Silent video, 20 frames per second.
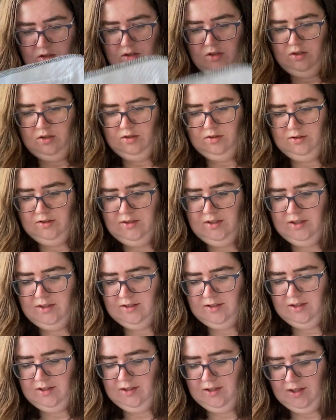on
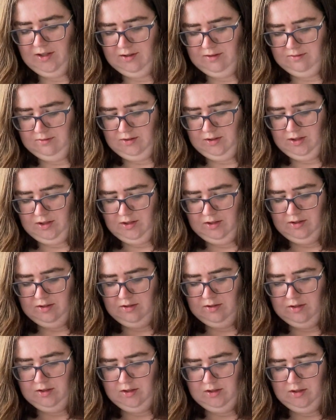16 count
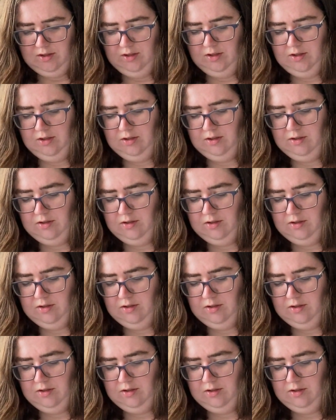header